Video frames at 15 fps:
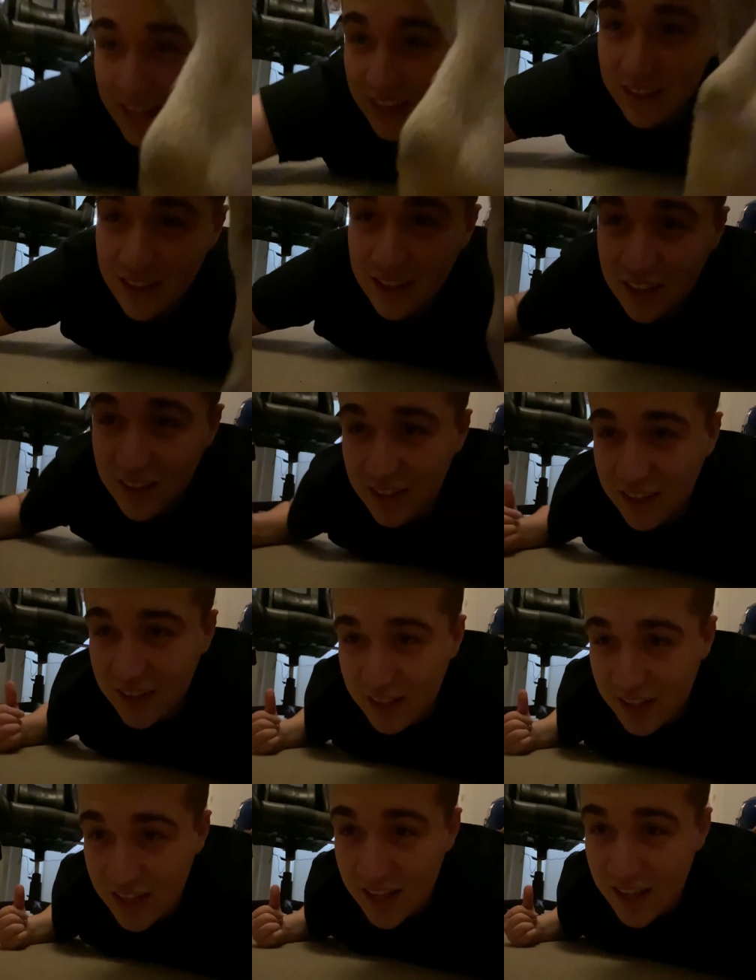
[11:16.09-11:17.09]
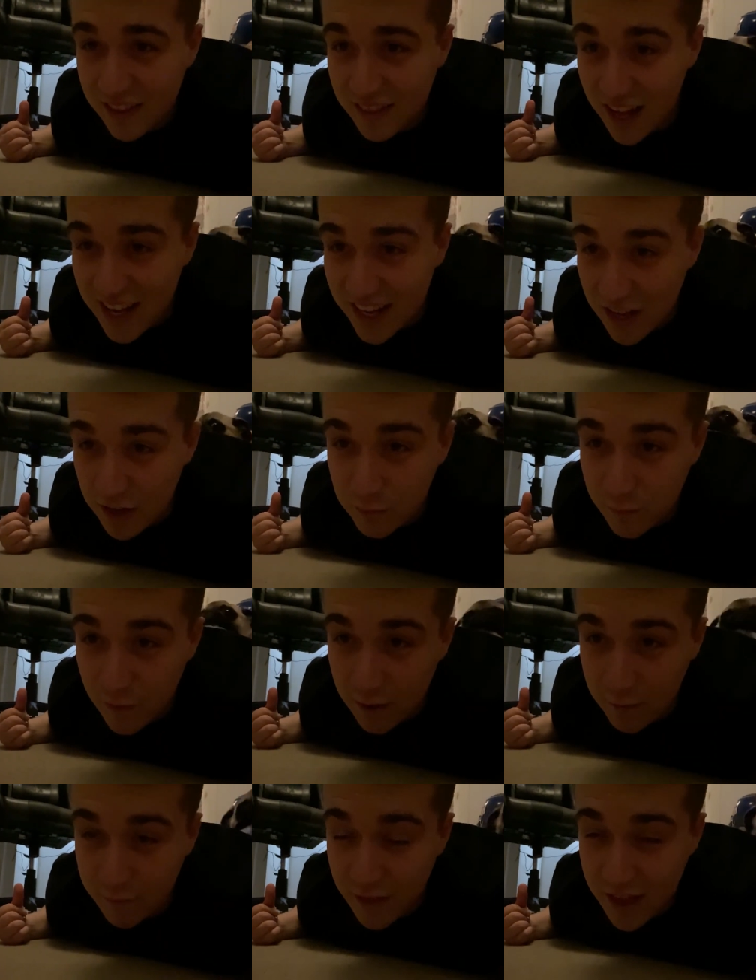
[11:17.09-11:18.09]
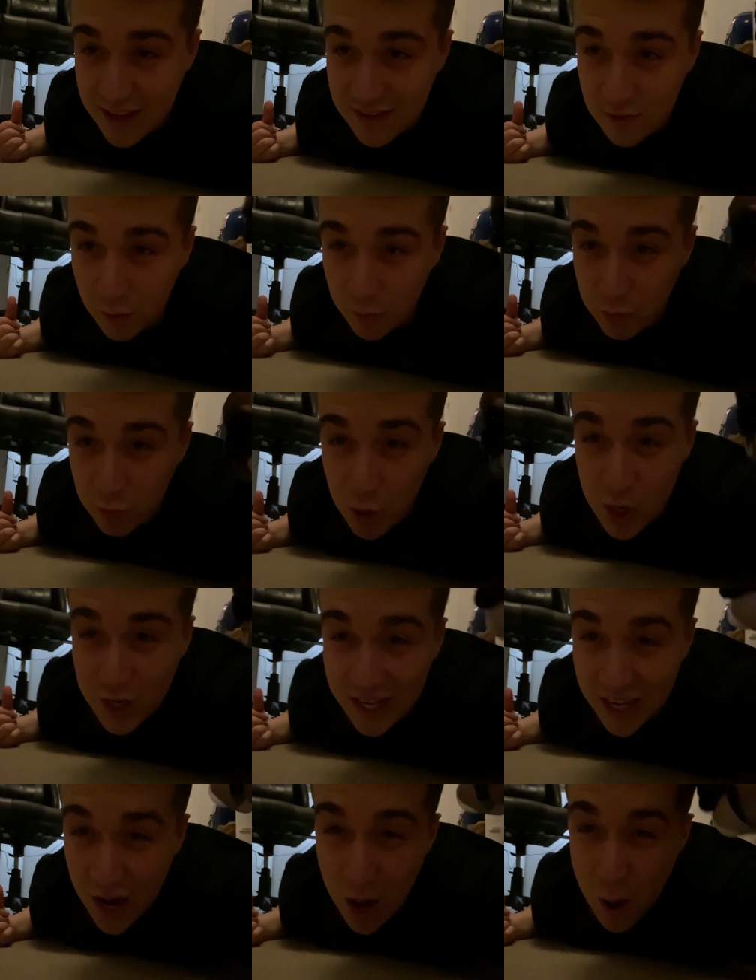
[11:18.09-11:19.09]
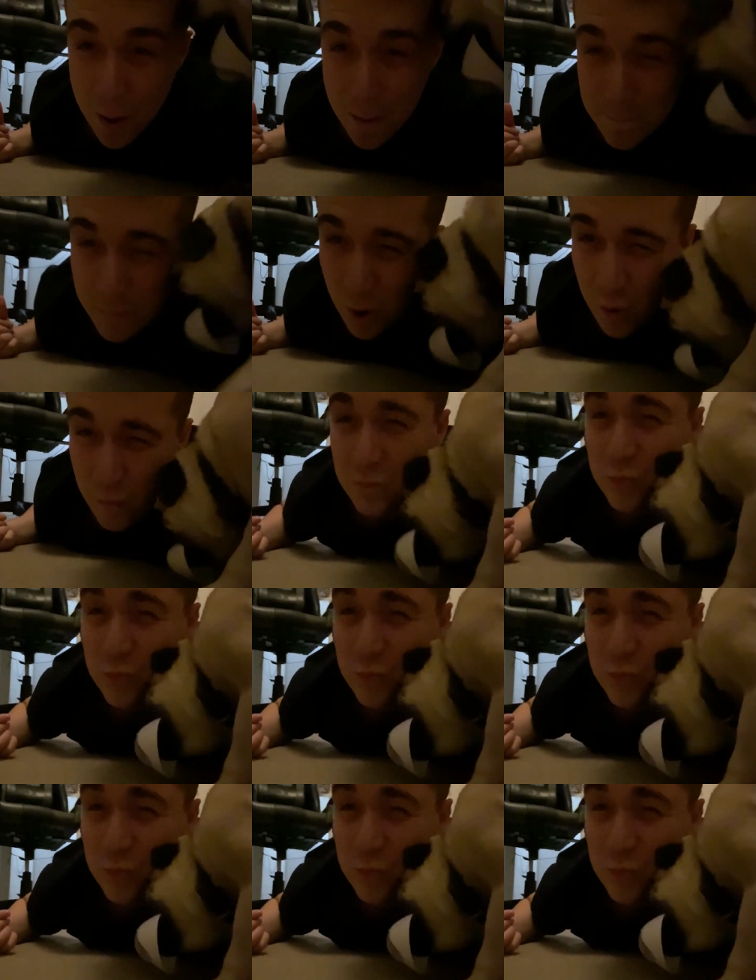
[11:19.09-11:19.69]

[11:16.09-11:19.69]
it, that gas valve there stopped working. But